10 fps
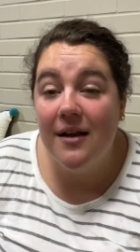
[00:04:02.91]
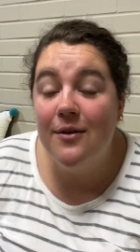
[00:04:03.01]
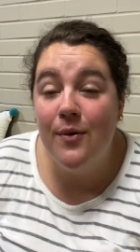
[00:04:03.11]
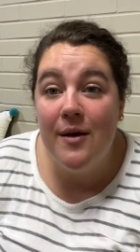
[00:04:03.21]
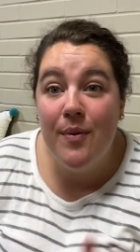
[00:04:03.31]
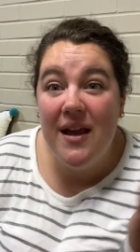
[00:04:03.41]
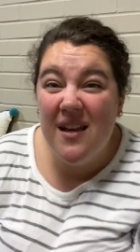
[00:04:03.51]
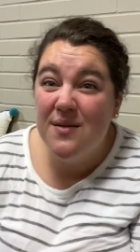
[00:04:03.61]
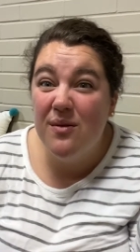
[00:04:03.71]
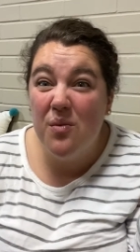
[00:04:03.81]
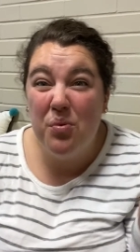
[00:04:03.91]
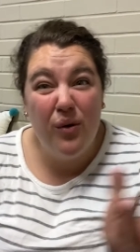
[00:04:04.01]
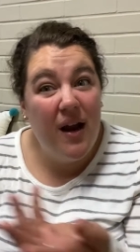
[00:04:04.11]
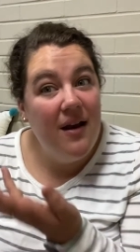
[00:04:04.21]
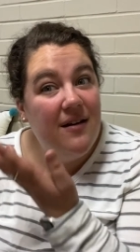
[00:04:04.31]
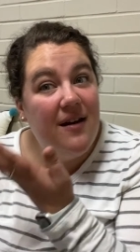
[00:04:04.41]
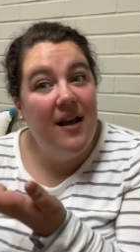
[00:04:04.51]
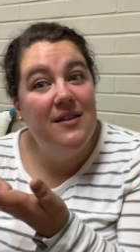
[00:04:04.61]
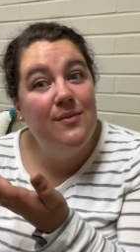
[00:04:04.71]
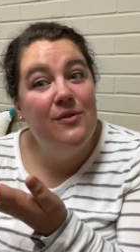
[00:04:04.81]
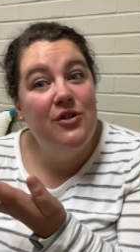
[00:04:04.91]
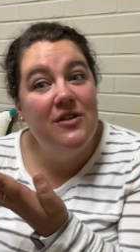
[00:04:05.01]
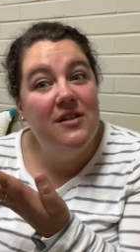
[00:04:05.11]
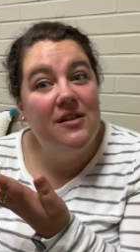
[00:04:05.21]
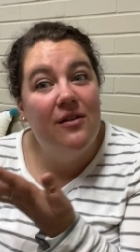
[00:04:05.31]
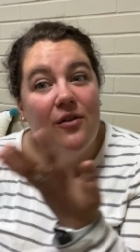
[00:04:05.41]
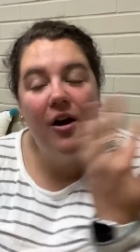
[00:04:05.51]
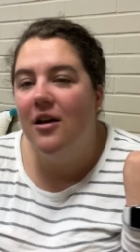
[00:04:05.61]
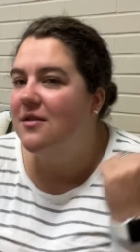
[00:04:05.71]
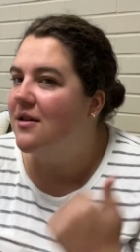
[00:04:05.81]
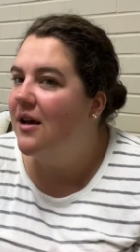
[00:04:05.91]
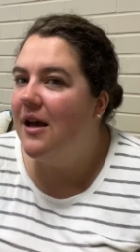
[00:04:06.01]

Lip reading: The week begins with a parade and ends with Jesus on the cross.